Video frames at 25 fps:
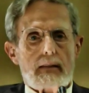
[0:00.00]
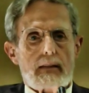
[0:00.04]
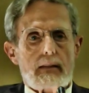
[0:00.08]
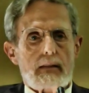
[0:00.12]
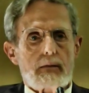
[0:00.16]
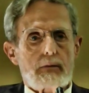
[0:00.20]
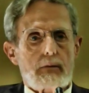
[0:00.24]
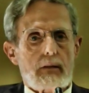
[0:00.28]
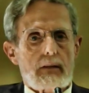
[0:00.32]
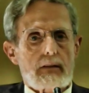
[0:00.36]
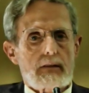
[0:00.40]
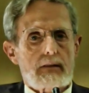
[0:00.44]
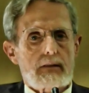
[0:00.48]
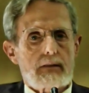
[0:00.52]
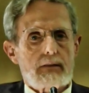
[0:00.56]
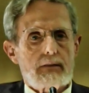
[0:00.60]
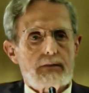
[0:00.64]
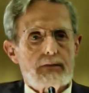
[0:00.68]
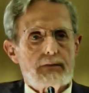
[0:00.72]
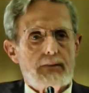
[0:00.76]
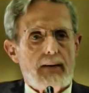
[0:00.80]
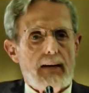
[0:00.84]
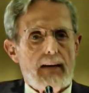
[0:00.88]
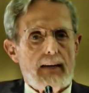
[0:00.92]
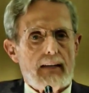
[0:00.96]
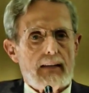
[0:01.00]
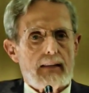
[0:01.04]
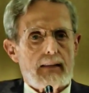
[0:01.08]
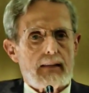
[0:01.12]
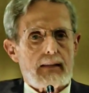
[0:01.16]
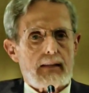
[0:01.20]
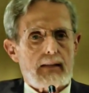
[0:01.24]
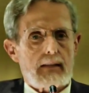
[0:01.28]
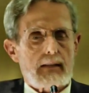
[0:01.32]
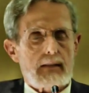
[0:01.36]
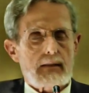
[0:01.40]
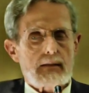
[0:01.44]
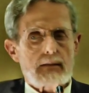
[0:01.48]
It was
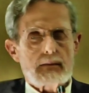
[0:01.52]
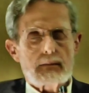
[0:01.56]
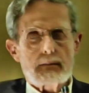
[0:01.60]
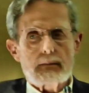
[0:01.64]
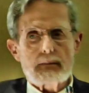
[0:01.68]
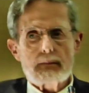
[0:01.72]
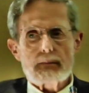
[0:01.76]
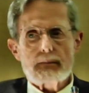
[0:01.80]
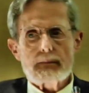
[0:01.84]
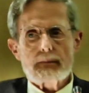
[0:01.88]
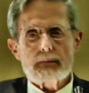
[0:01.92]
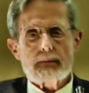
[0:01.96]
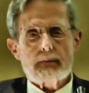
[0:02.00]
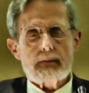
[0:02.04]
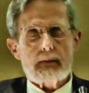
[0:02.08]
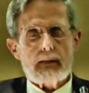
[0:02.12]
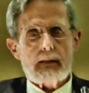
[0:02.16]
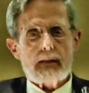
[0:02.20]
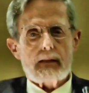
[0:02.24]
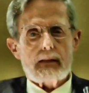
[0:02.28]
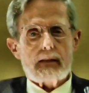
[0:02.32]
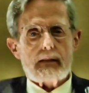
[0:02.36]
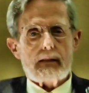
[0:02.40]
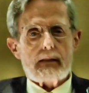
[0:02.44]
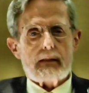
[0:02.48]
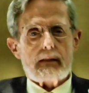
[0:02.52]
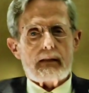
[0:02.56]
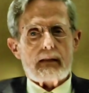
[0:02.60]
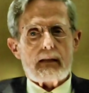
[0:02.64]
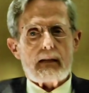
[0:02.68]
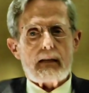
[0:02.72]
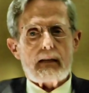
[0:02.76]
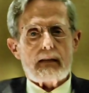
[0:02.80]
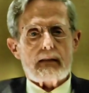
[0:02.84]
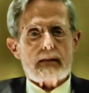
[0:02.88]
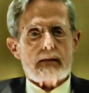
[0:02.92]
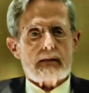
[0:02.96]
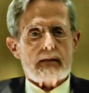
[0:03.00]
faith.
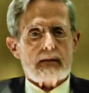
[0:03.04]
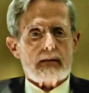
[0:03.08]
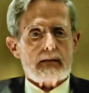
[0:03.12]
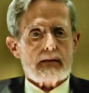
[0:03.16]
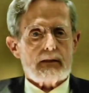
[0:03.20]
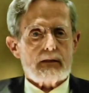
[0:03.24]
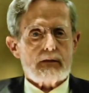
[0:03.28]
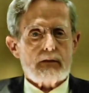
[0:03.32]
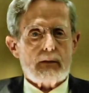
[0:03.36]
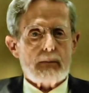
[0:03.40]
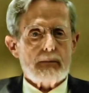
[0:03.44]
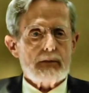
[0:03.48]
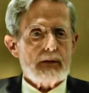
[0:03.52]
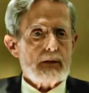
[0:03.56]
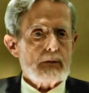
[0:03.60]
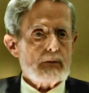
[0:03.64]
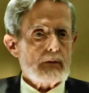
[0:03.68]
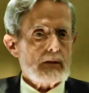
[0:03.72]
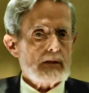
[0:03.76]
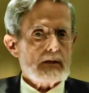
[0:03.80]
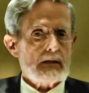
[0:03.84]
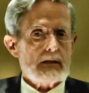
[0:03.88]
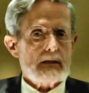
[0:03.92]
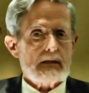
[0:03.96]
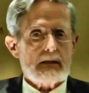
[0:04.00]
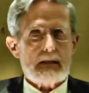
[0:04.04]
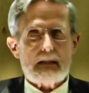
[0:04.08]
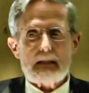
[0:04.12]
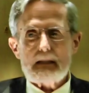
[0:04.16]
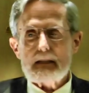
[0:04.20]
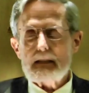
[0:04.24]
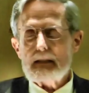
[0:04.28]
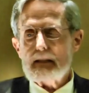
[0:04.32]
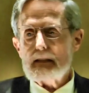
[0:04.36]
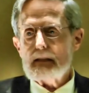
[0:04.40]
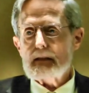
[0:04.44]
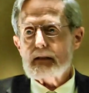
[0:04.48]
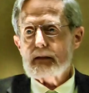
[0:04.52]
And the scripture was
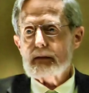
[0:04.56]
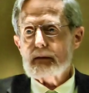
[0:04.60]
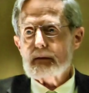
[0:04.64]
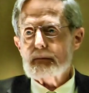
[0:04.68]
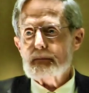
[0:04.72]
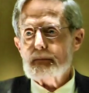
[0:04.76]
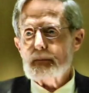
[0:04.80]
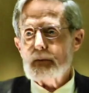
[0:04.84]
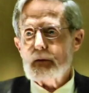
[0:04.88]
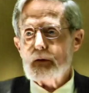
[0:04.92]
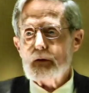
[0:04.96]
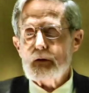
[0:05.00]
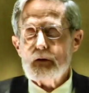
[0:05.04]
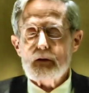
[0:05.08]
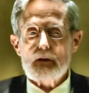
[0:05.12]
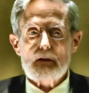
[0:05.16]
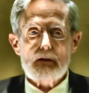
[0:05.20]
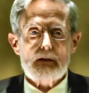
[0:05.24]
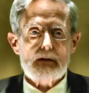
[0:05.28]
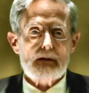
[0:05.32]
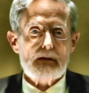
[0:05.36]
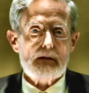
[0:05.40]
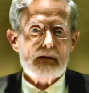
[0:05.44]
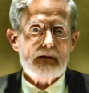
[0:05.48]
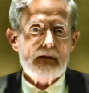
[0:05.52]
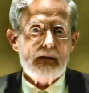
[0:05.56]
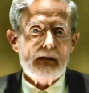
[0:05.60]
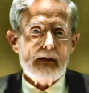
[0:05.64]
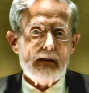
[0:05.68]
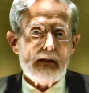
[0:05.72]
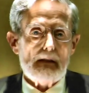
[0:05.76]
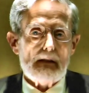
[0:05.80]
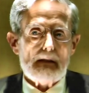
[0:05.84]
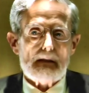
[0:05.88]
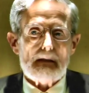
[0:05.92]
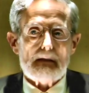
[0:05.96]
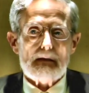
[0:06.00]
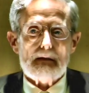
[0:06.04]
clear, Paul to
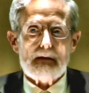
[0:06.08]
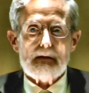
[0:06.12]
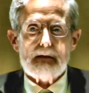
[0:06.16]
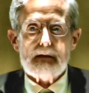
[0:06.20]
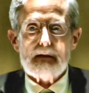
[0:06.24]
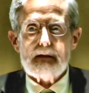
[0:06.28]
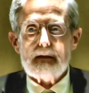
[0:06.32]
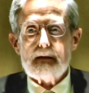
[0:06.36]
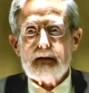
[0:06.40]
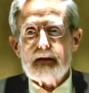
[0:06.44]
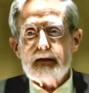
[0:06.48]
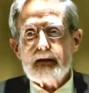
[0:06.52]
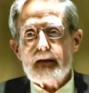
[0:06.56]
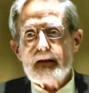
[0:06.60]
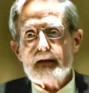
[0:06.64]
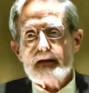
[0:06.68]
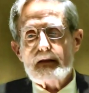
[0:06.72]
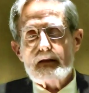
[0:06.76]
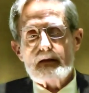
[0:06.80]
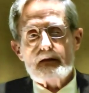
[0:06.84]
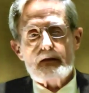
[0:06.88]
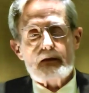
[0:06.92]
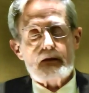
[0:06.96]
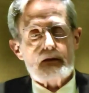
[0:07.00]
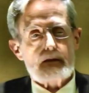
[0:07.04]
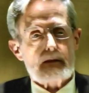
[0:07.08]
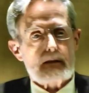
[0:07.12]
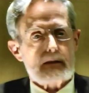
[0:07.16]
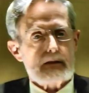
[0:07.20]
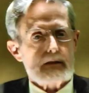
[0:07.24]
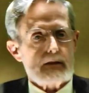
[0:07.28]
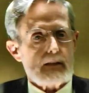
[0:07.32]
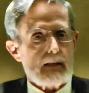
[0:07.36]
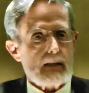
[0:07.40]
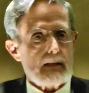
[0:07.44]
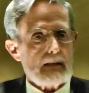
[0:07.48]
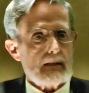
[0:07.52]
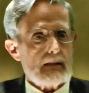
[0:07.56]
uh, in, in to the
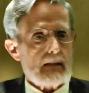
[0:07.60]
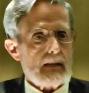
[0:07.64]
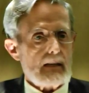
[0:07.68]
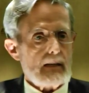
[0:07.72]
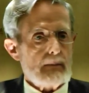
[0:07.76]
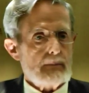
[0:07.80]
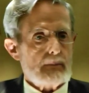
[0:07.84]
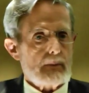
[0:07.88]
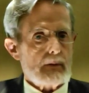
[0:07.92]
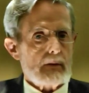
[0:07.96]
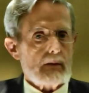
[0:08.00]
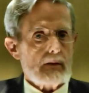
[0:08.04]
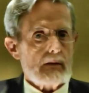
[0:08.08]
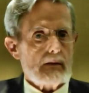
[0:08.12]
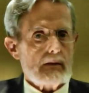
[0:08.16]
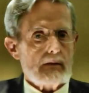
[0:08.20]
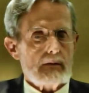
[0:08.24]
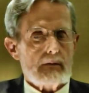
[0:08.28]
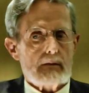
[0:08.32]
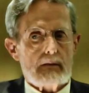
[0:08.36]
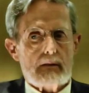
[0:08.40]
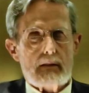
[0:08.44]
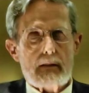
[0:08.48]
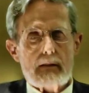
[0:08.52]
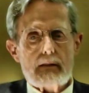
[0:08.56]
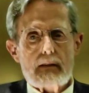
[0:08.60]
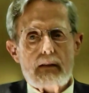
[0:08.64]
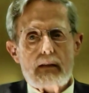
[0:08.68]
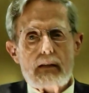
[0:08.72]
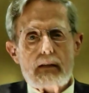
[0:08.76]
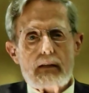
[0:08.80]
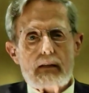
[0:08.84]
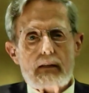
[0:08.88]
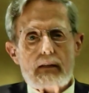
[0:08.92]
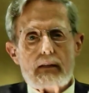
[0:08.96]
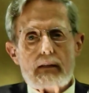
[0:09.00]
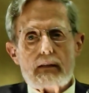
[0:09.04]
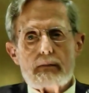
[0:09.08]
jailkeeper,
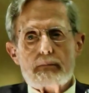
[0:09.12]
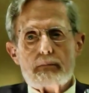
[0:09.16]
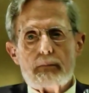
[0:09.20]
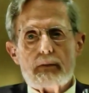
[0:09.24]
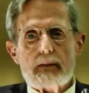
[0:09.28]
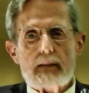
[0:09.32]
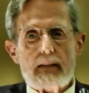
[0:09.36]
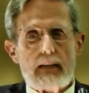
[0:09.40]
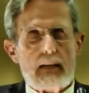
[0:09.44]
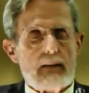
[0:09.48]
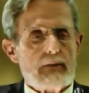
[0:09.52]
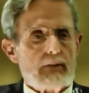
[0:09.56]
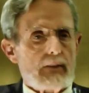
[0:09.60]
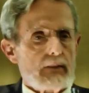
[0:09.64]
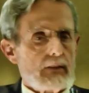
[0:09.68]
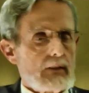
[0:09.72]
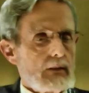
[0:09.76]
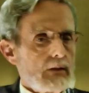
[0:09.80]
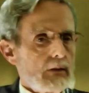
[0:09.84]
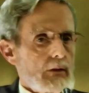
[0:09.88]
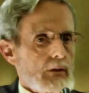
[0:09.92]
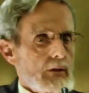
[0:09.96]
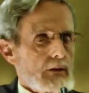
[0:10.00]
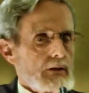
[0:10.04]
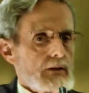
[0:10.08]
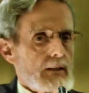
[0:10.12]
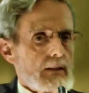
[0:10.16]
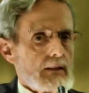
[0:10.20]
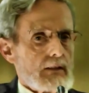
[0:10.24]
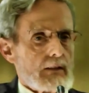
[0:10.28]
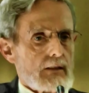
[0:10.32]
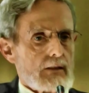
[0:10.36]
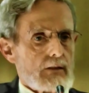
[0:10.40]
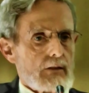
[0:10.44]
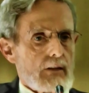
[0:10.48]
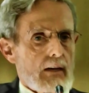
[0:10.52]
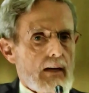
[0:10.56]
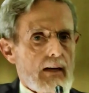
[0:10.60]
Believe on the Lord
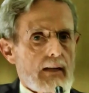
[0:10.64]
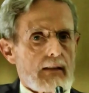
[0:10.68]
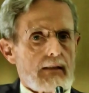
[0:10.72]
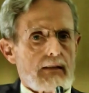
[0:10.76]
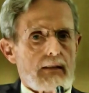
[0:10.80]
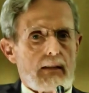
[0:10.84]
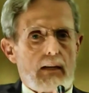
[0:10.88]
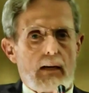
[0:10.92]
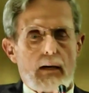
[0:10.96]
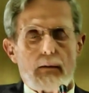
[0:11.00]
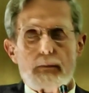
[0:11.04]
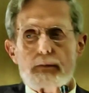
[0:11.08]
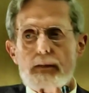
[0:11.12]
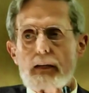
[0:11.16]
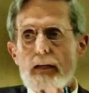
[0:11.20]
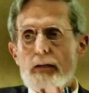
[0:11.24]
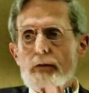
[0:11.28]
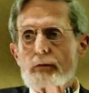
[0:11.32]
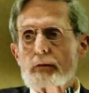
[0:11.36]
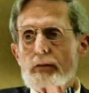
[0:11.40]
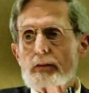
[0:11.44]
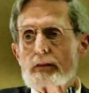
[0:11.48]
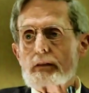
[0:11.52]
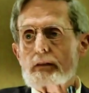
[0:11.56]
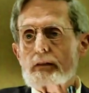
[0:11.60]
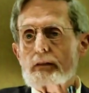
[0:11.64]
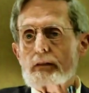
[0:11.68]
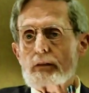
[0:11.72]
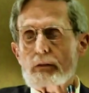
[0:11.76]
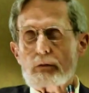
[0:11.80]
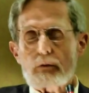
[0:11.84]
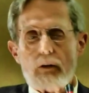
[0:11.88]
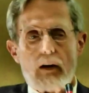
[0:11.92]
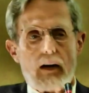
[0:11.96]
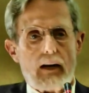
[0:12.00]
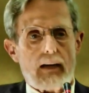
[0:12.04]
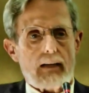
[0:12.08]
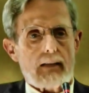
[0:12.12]
Jesus Christ. The object was
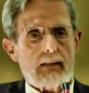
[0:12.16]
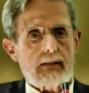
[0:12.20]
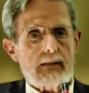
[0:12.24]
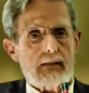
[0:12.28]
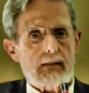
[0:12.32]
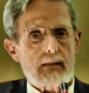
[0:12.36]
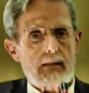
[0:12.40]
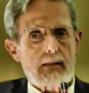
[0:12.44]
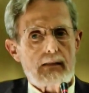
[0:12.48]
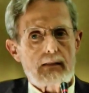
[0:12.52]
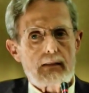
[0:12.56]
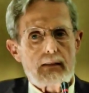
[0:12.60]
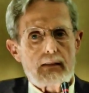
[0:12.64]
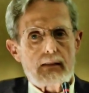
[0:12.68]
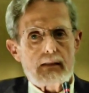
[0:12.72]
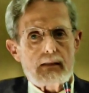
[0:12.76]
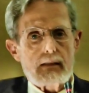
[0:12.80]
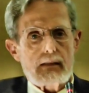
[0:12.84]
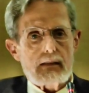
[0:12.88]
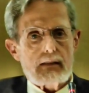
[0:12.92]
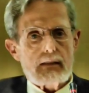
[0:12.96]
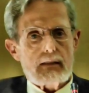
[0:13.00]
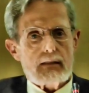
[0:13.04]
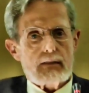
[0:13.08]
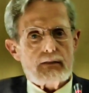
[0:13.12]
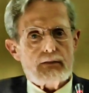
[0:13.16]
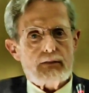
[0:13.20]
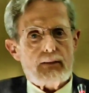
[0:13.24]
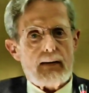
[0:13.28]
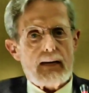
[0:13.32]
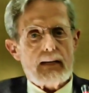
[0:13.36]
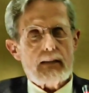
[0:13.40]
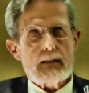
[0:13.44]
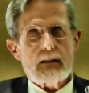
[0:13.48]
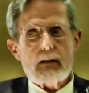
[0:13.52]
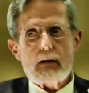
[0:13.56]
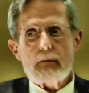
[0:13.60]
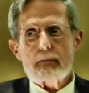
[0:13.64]
Christ.
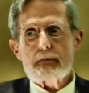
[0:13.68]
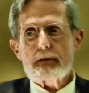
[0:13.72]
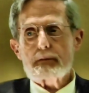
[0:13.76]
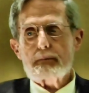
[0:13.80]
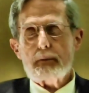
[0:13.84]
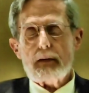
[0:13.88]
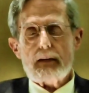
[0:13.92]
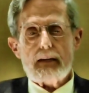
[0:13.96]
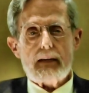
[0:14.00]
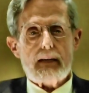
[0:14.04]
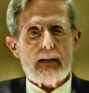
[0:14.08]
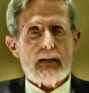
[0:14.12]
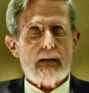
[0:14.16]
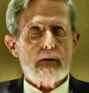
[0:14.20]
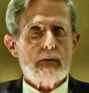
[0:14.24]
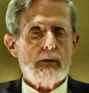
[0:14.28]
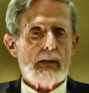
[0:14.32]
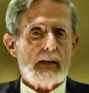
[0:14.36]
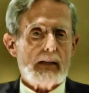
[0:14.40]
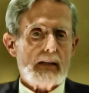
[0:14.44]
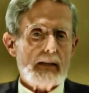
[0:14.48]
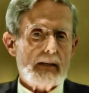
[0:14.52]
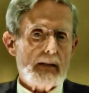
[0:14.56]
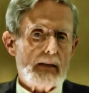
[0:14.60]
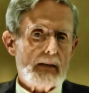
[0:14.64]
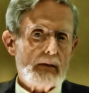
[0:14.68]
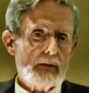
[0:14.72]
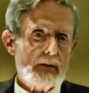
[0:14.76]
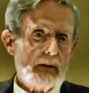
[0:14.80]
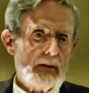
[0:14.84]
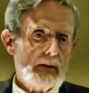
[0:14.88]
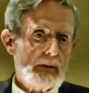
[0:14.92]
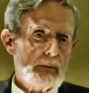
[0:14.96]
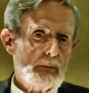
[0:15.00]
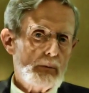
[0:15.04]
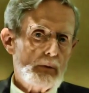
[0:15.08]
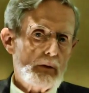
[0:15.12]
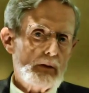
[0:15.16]
Faith comes by hearing and
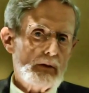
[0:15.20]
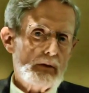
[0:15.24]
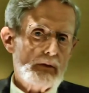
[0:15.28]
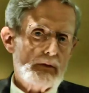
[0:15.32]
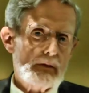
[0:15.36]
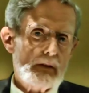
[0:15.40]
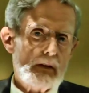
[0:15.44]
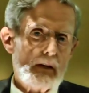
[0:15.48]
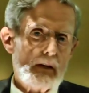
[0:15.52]
hearing the word of